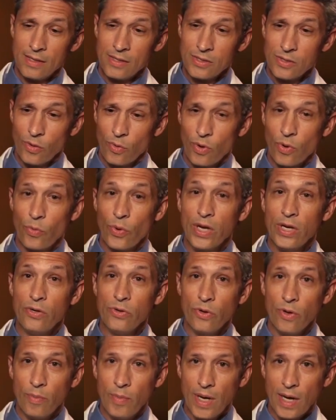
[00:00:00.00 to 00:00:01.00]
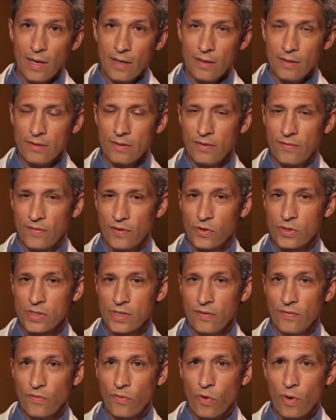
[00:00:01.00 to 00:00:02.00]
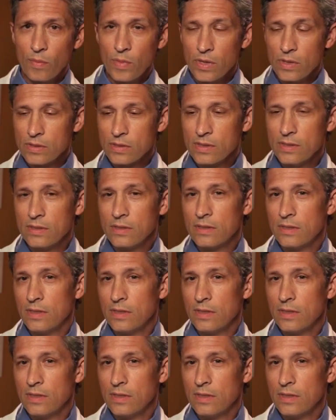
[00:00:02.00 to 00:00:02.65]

So what do we do about it? The first and foremost is